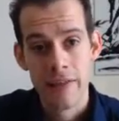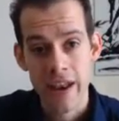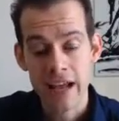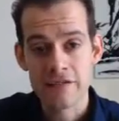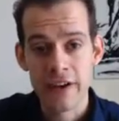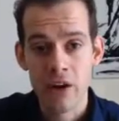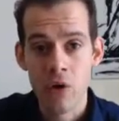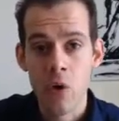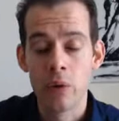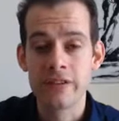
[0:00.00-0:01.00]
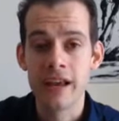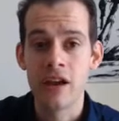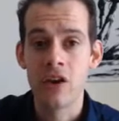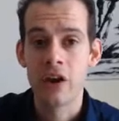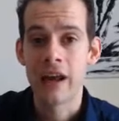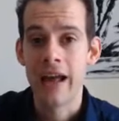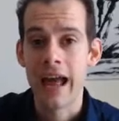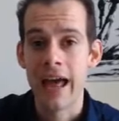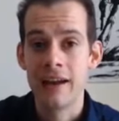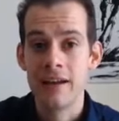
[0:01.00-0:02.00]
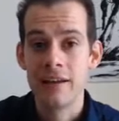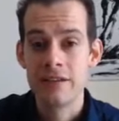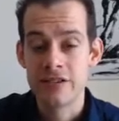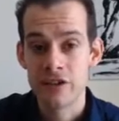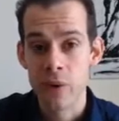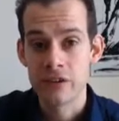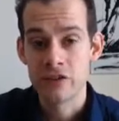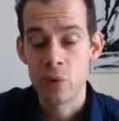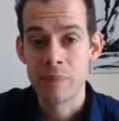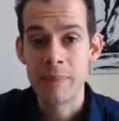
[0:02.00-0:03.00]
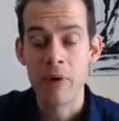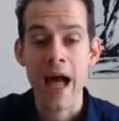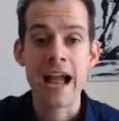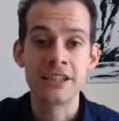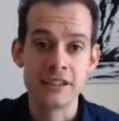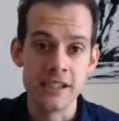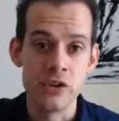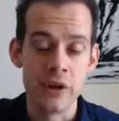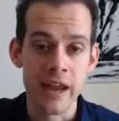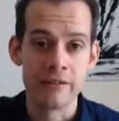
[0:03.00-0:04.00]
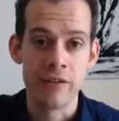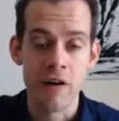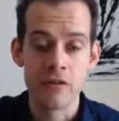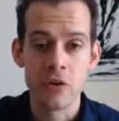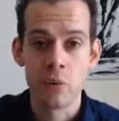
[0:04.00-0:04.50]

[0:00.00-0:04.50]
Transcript: In the next video, we'll take a look at situations where people actually do get involved,